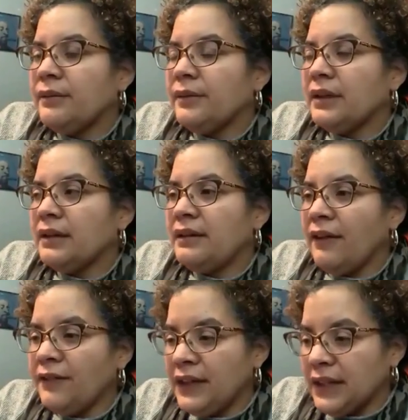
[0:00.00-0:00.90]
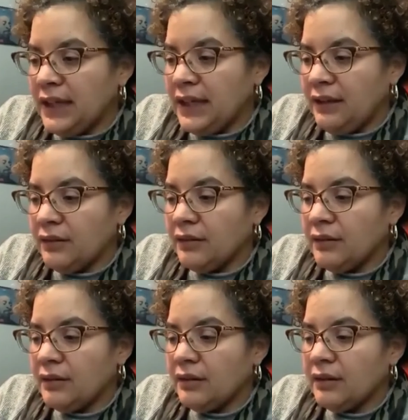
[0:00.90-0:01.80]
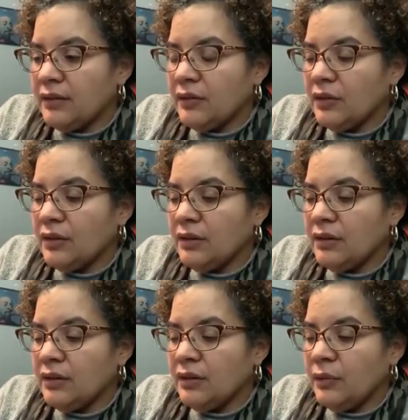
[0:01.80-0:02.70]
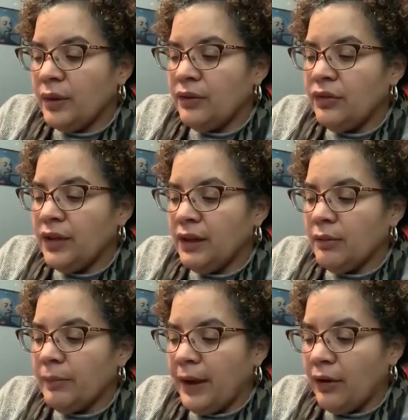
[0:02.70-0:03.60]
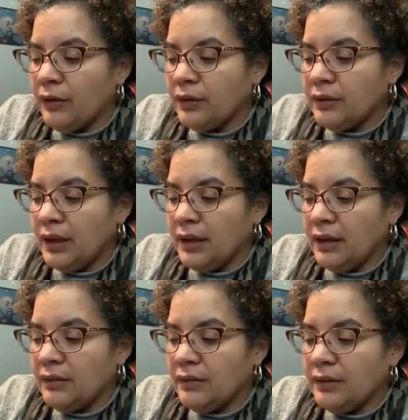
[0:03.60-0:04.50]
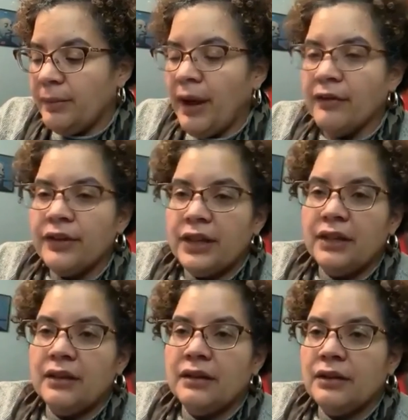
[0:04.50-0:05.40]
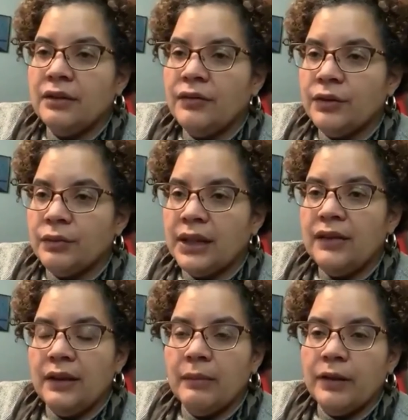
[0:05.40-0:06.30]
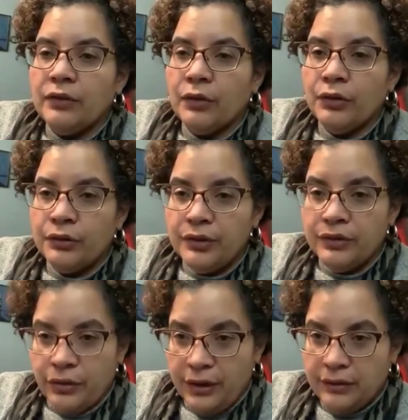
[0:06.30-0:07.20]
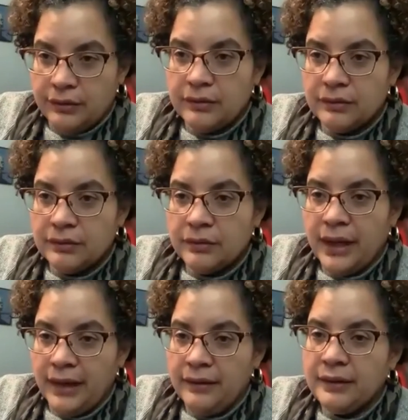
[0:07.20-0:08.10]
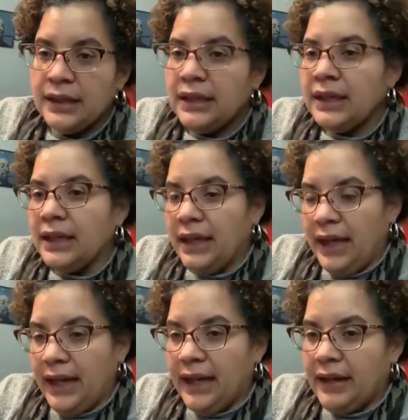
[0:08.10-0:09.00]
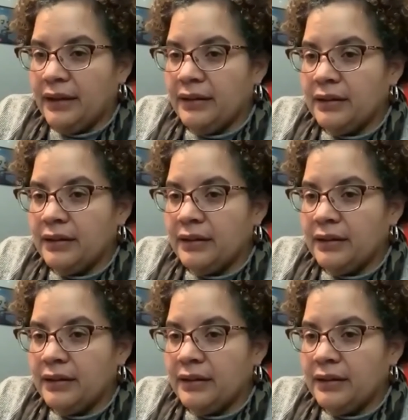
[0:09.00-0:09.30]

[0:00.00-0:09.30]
definitely when you think about poverty, you have to really think about the grocery store, okay? And